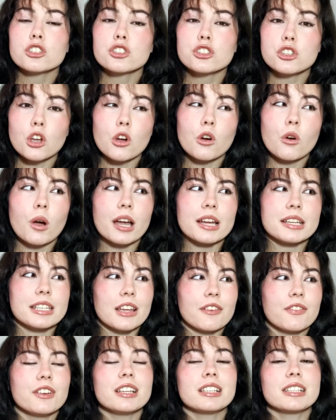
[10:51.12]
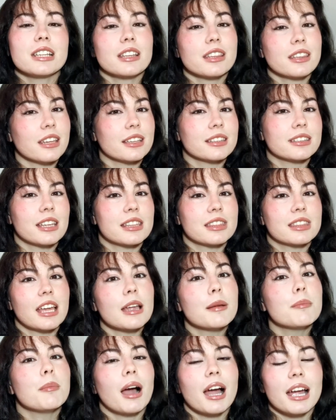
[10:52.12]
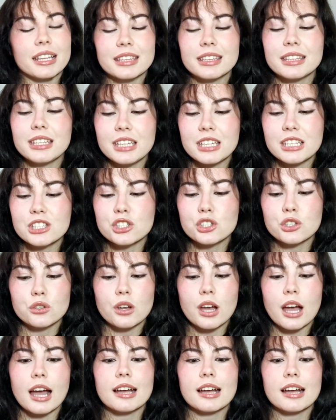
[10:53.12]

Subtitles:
So I definitely think that they might need to